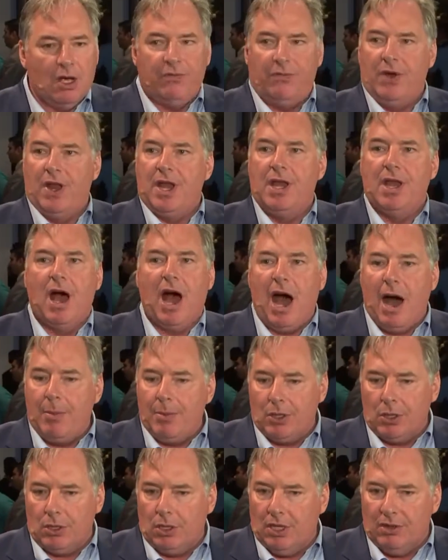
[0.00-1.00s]

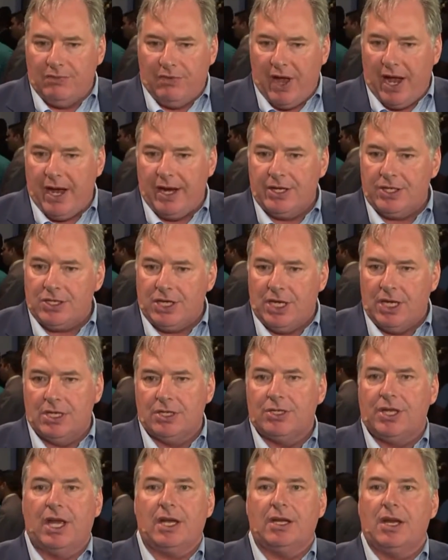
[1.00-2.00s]
phenomenal advance
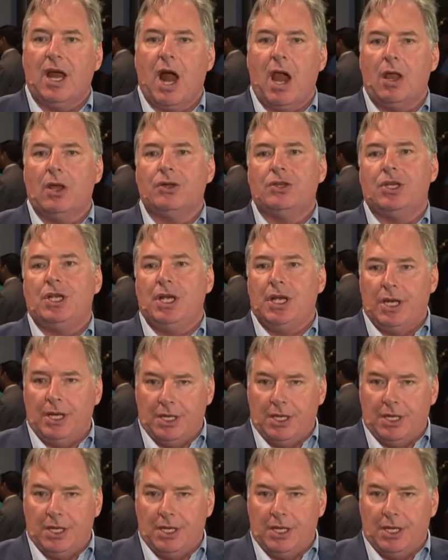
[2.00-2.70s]
in technology